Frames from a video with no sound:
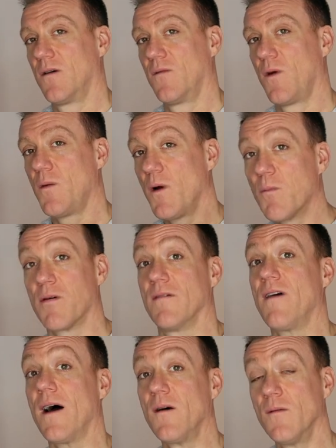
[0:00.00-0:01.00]
We will
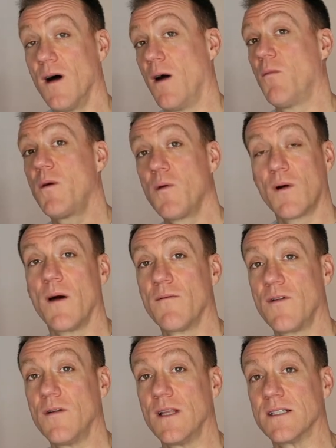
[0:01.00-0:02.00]
prevail and we will come
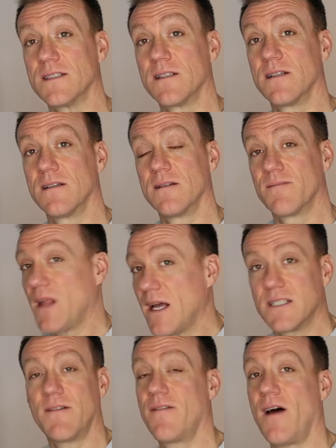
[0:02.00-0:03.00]
through this. That
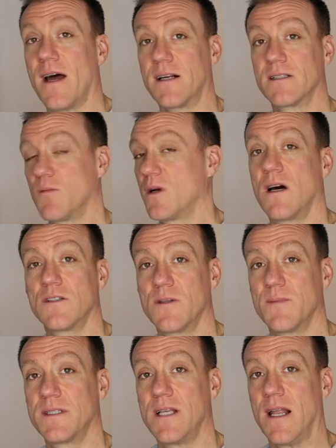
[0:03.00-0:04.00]
is a fact,
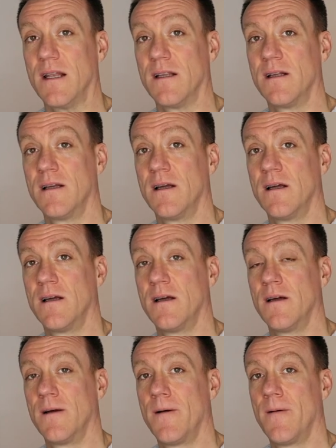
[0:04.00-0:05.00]
100%.
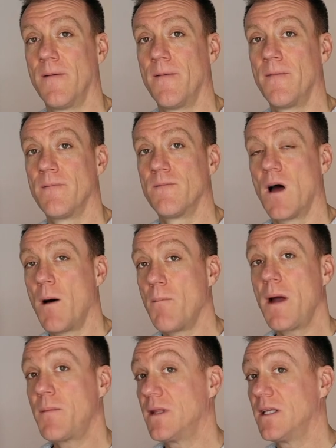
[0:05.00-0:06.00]
And
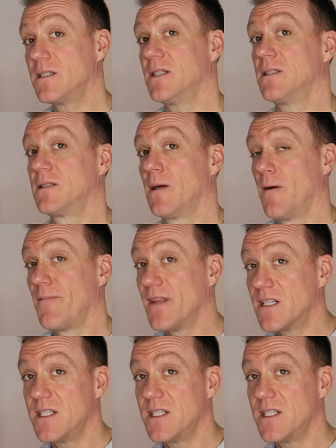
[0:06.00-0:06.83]
maybe this is the